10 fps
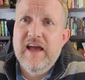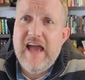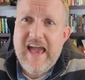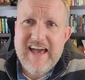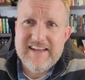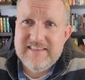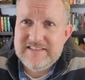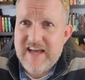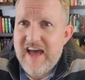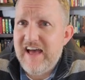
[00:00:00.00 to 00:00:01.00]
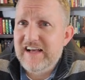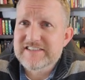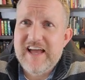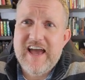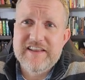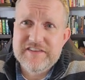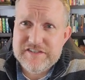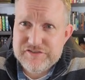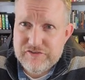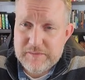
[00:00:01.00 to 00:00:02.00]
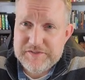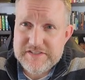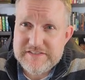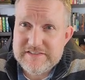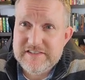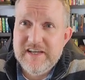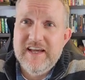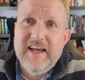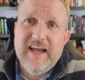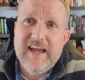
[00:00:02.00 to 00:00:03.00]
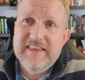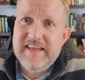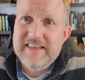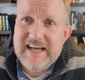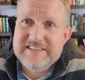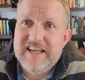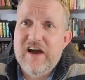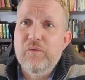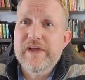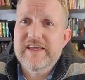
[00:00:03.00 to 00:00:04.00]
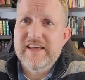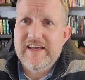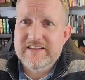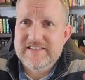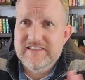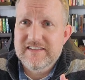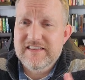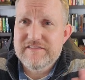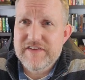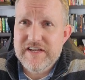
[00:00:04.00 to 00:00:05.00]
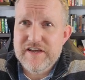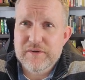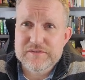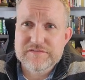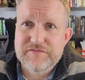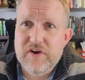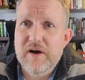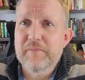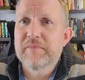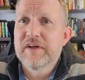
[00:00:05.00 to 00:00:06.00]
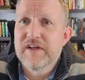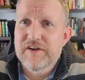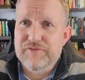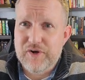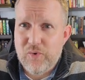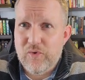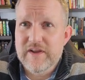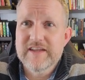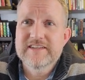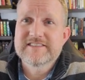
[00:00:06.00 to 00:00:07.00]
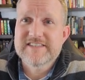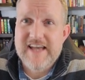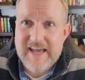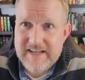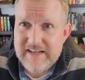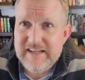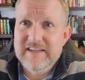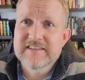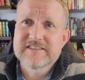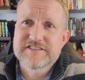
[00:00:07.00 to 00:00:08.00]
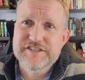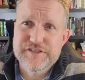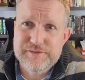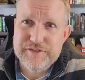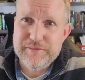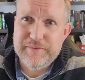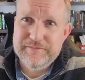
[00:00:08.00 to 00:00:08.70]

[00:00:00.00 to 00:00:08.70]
add in the tags, add in the descriptions, and then that's how we get the videos from recording to editing to YouTube.